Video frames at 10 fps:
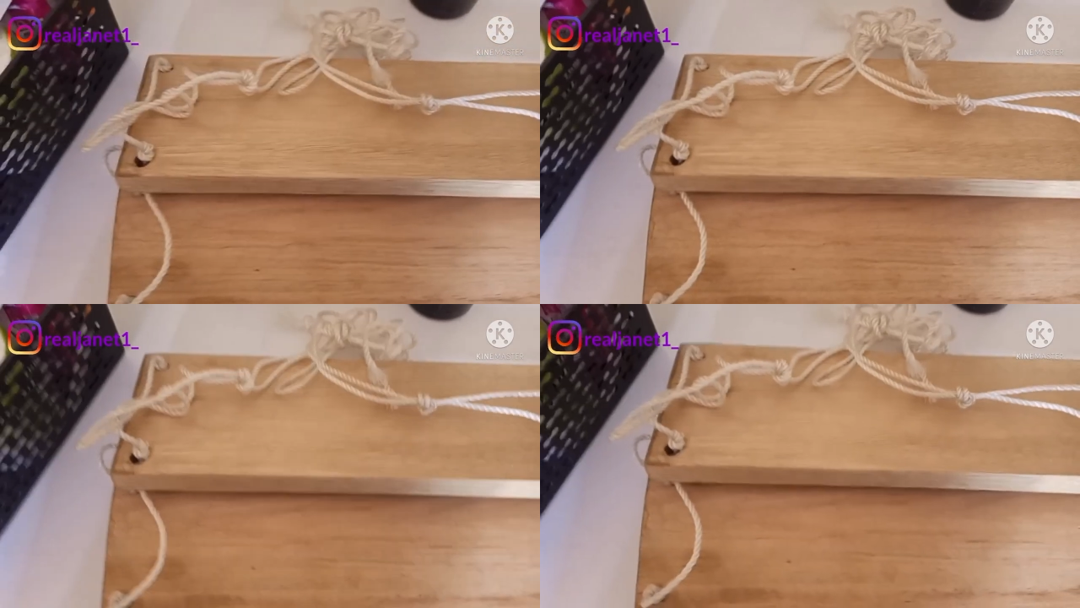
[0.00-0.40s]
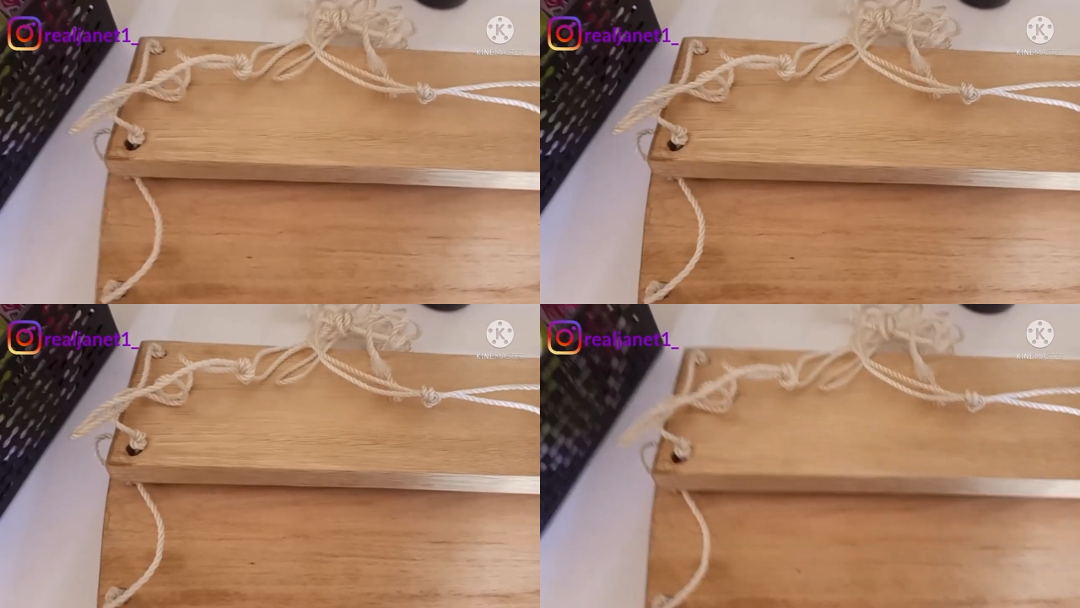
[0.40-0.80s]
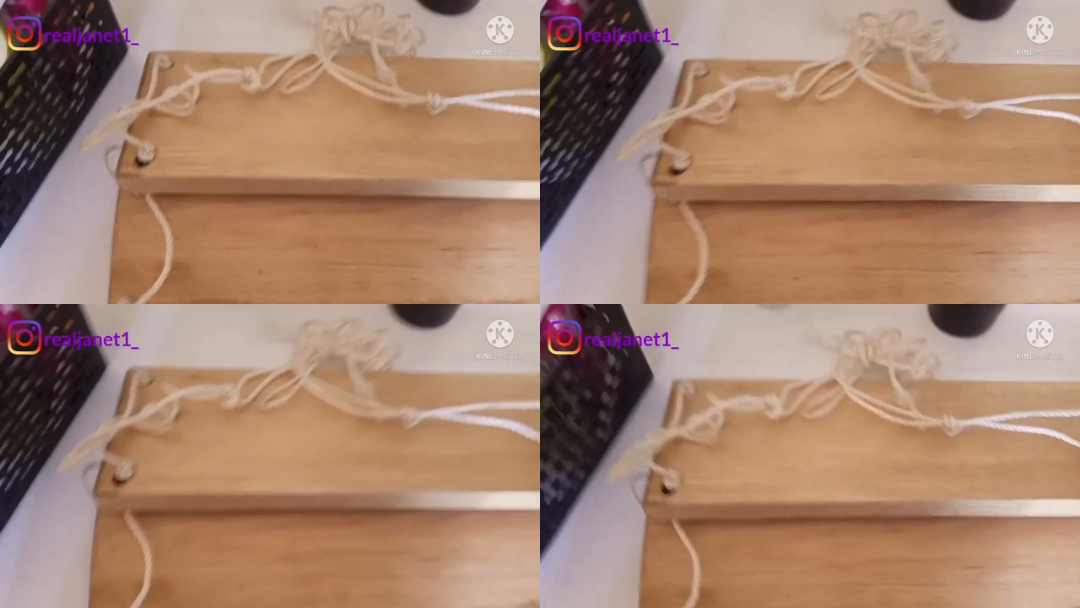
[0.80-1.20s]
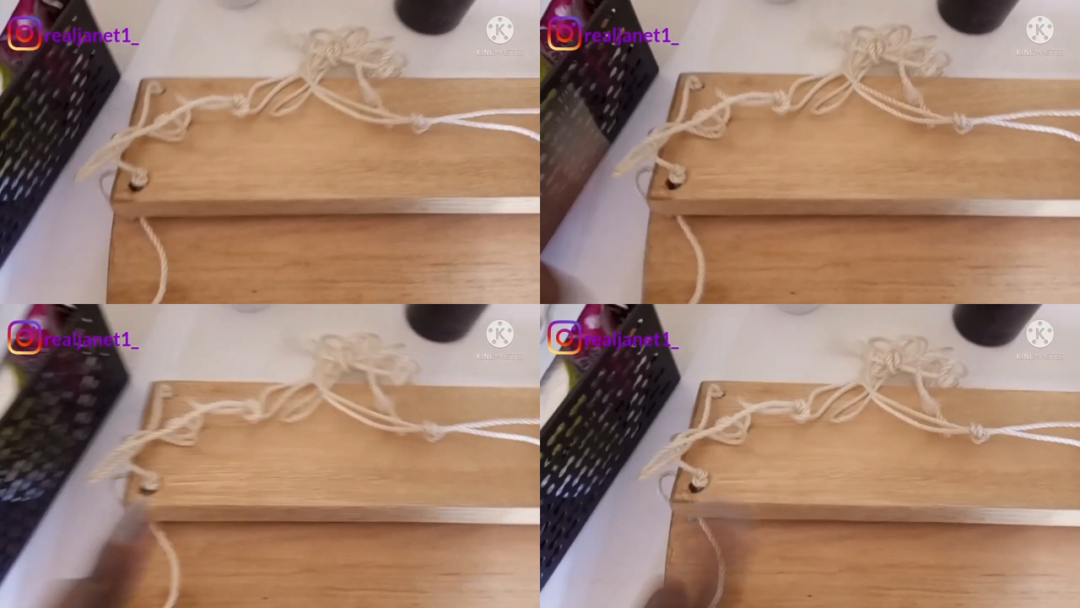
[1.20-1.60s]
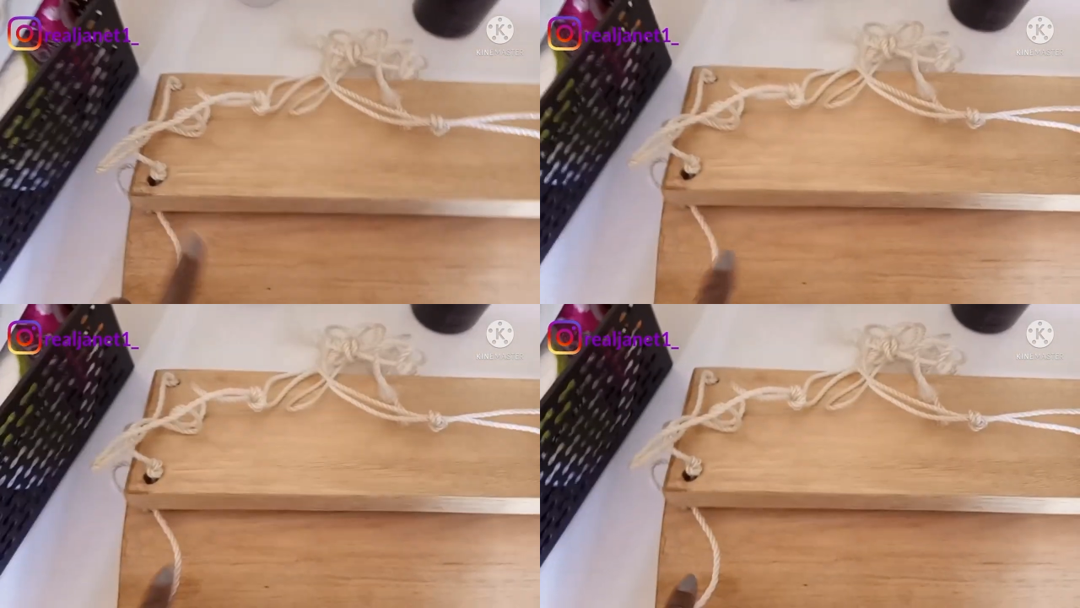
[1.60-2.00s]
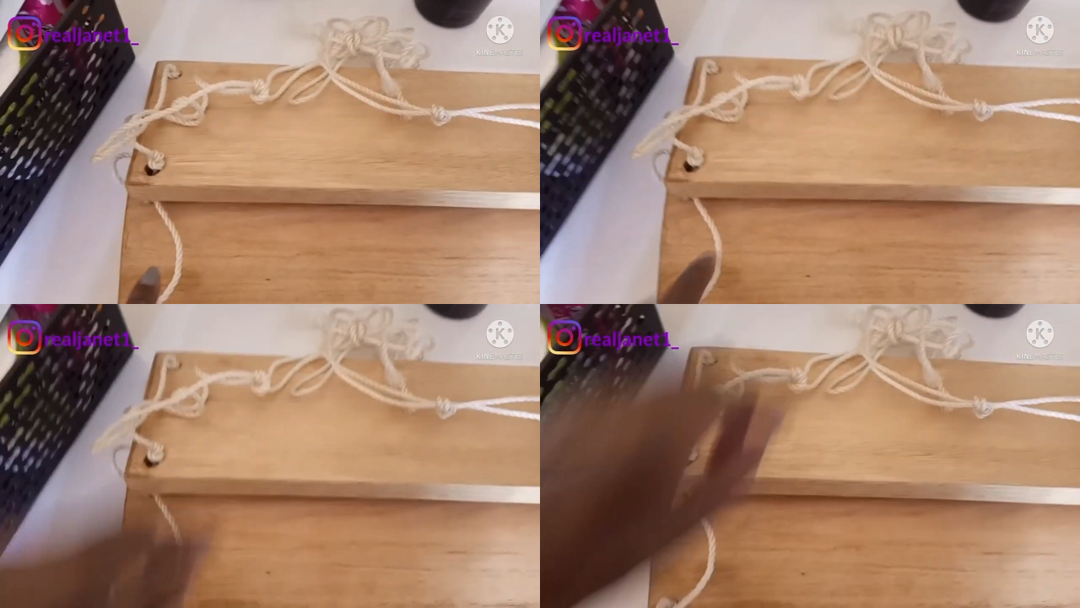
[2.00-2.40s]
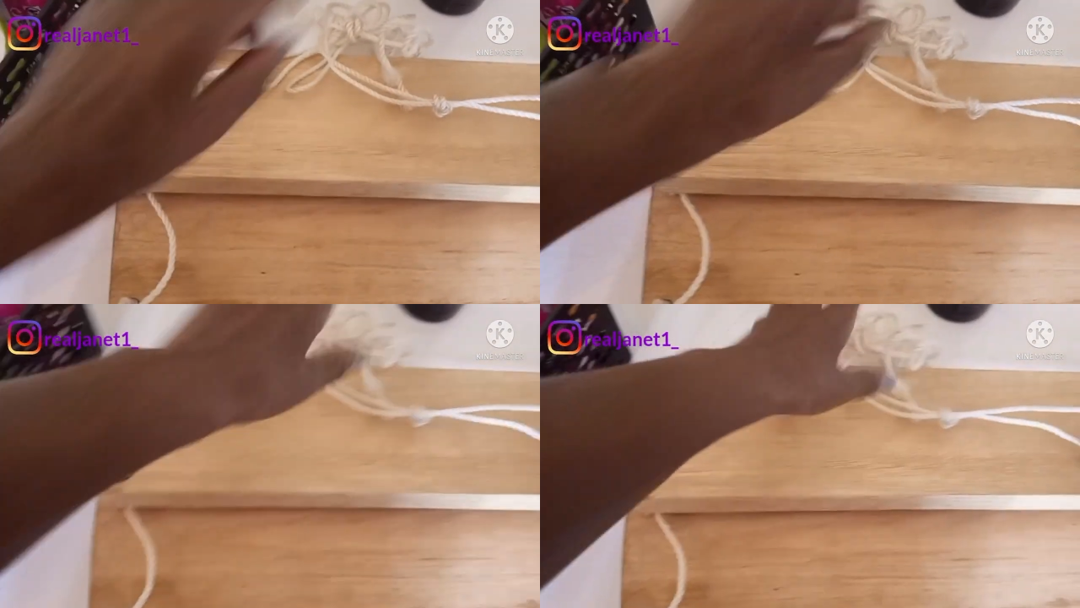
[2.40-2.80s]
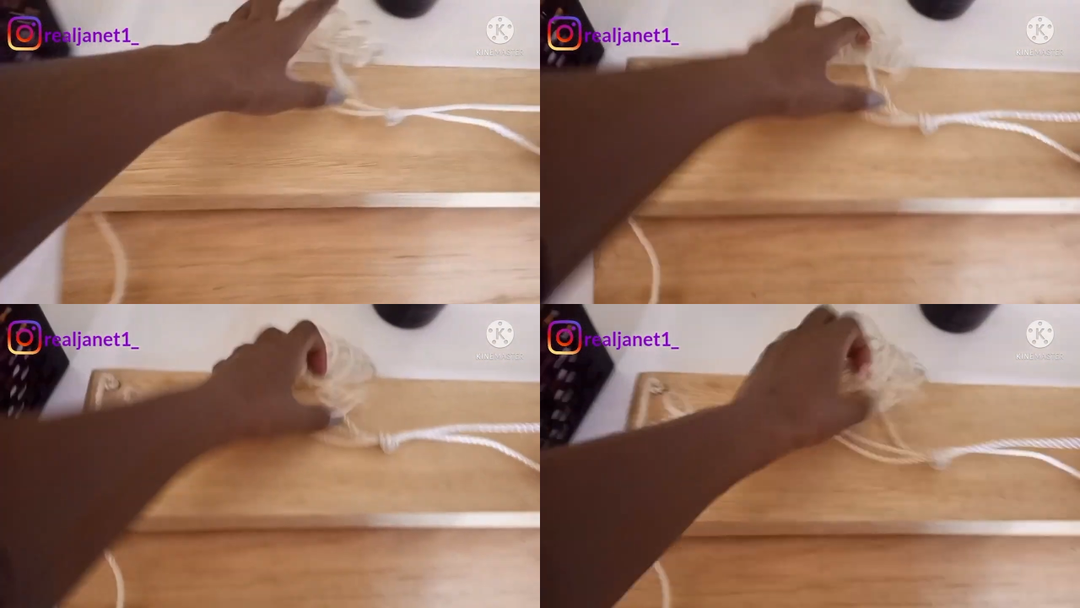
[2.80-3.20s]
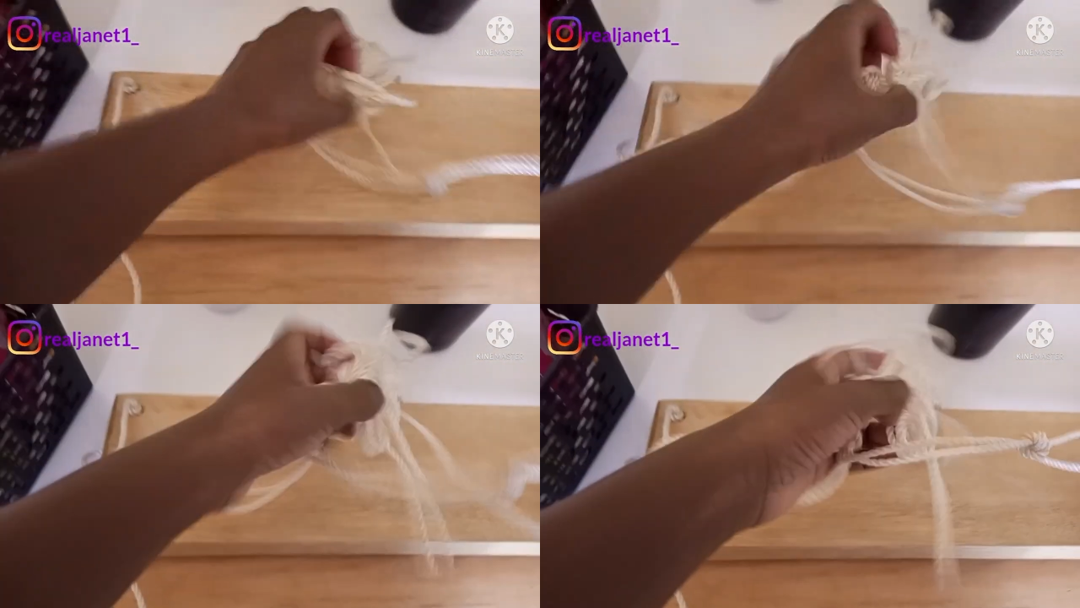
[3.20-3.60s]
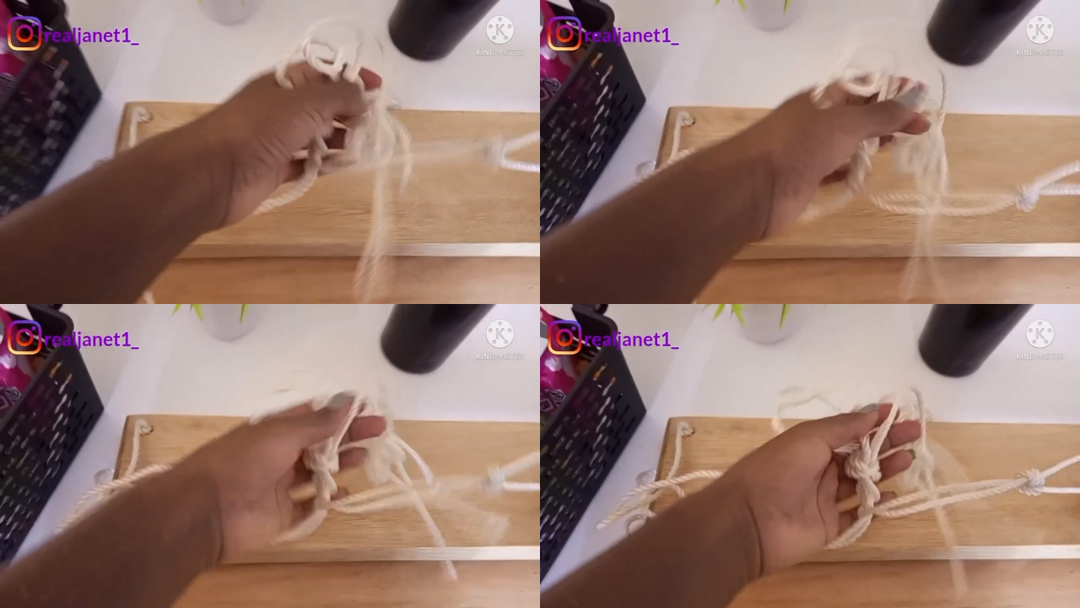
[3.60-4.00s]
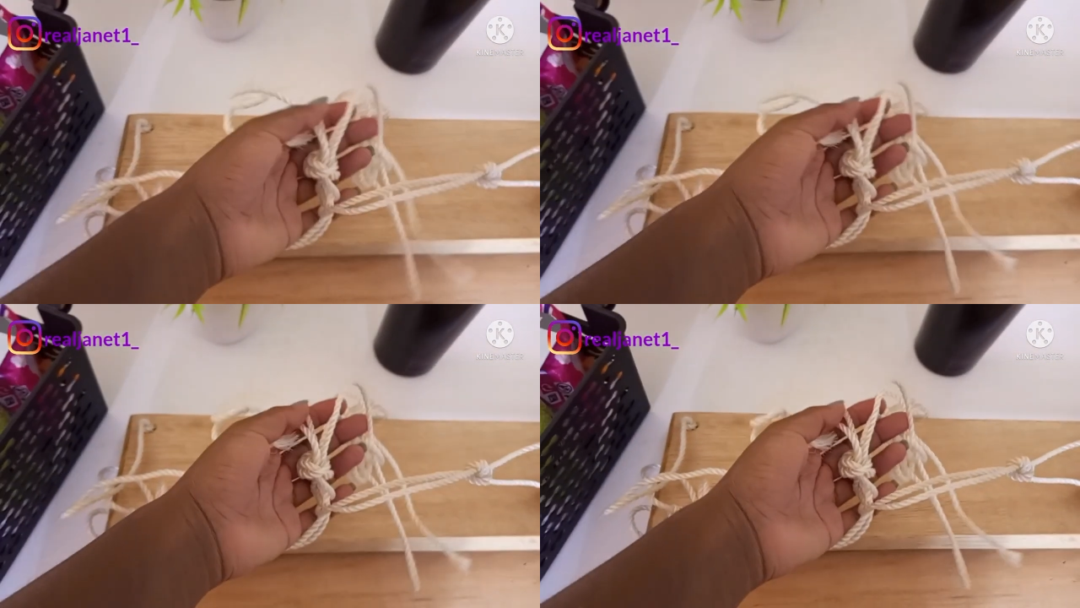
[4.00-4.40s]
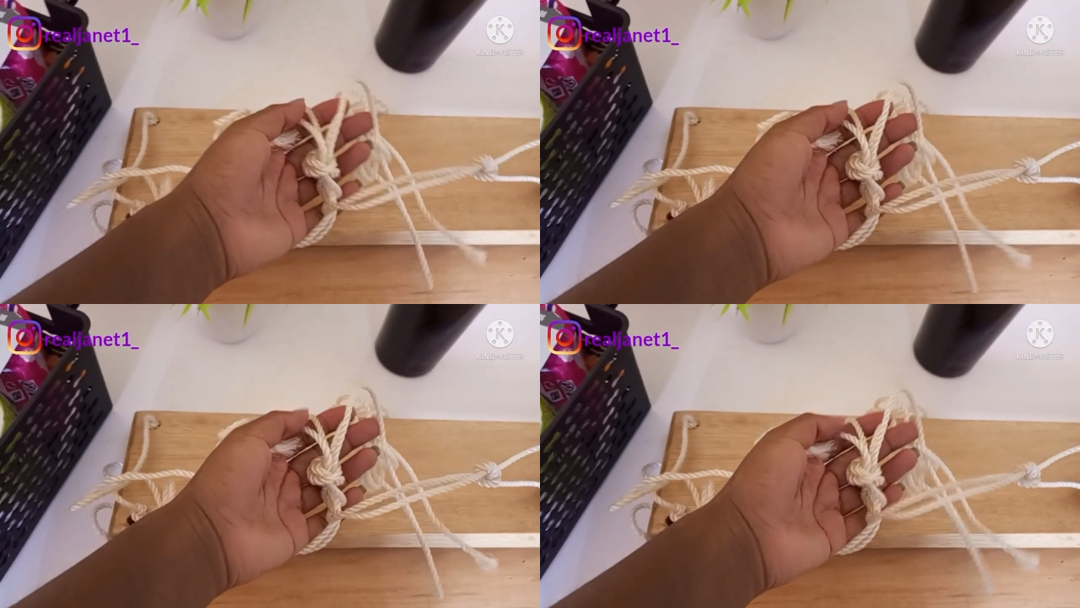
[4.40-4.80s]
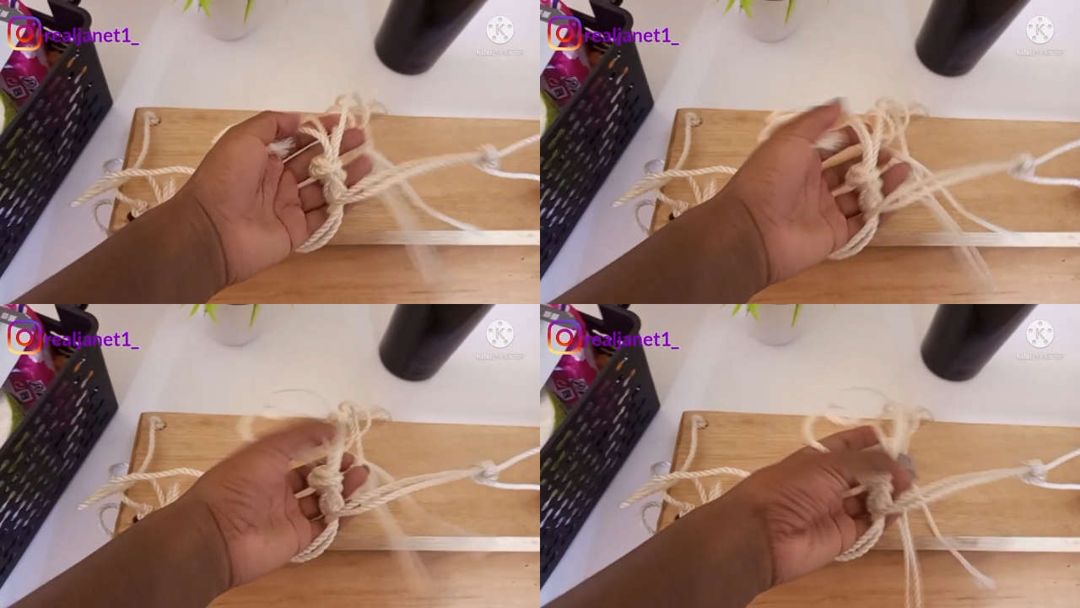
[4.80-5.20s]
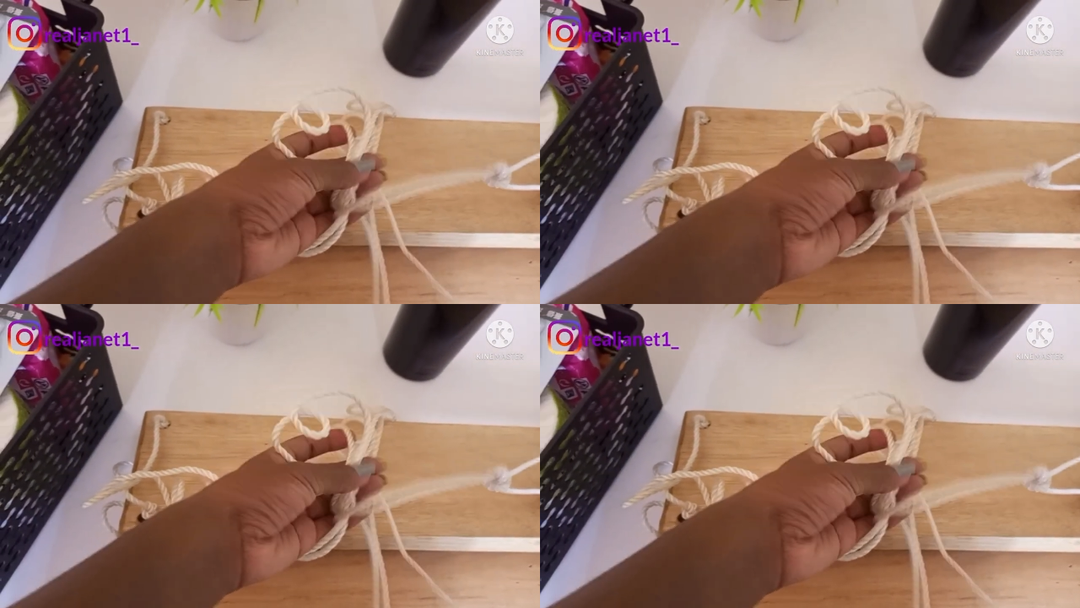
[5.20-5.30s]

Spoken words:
(no speaker visible)